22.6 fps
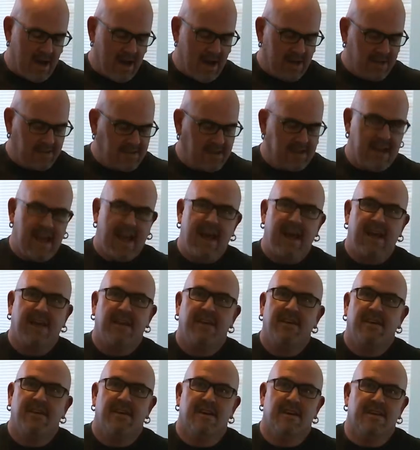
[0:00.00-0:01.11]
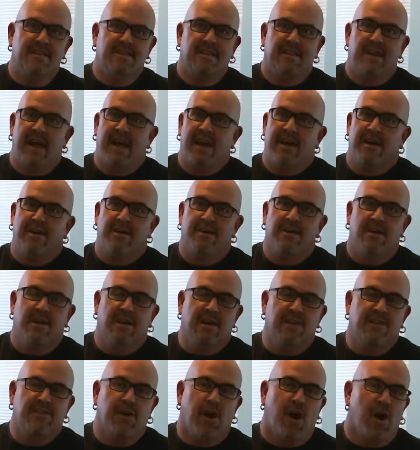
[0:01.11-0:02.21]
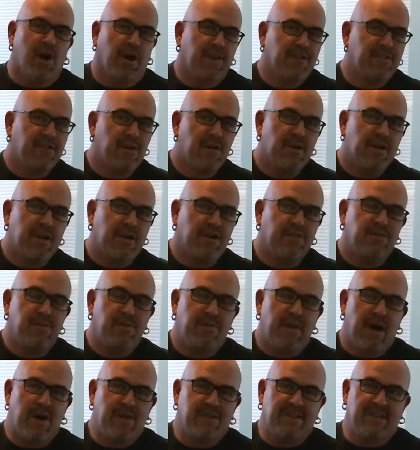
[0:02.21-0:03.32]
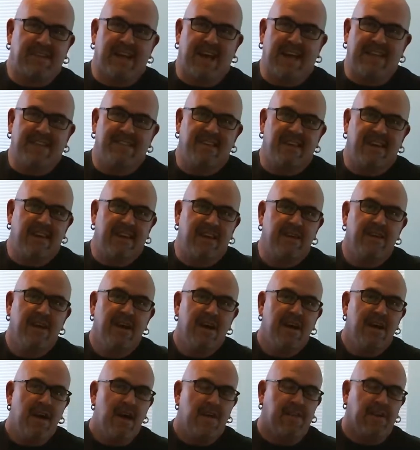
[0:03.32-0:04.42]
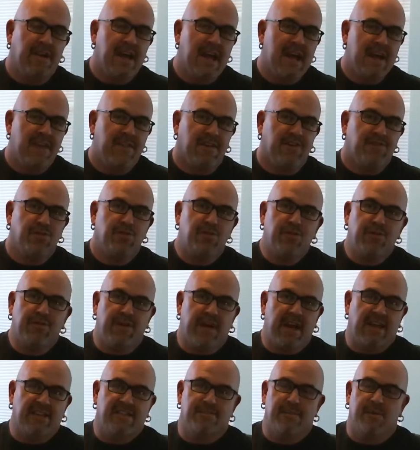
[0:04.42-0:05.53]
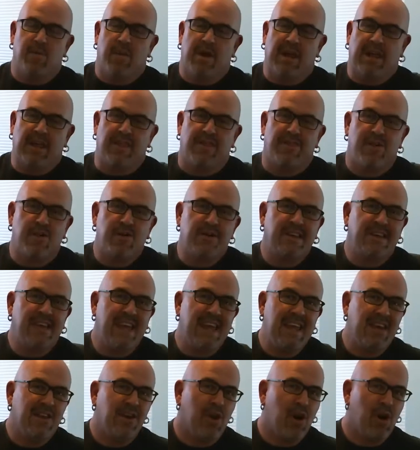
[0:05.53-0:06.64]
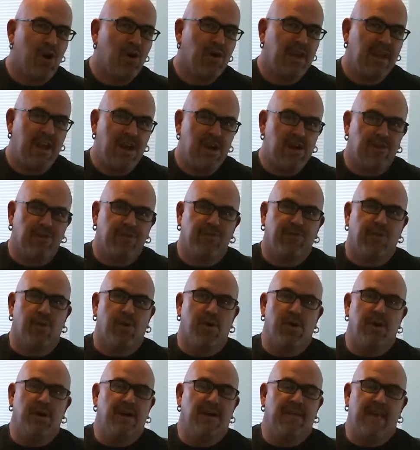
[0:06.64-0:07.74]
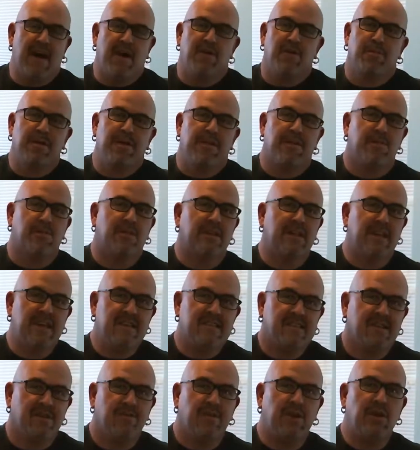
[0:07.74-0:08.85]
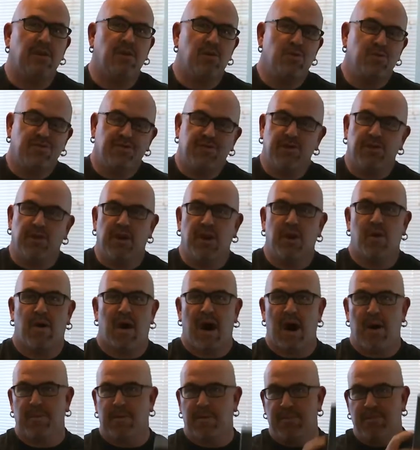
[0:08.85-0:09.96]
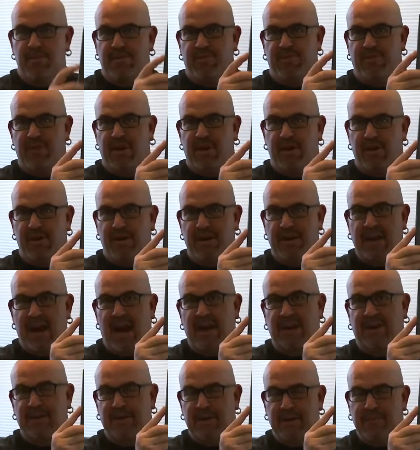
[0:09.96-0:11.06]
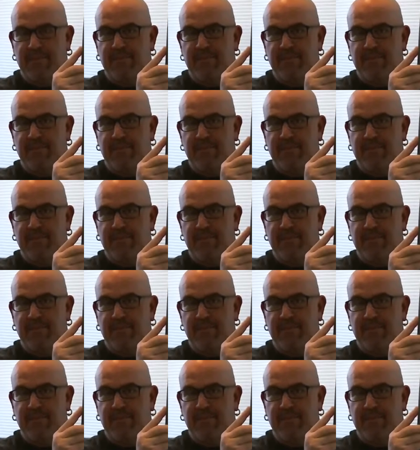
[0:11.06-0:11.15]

Today is the day. It's August 30th, 2019, the day that Tool fans have been waiting 13 long years for, and that would be the release of the new studio album, Fear Inoculum.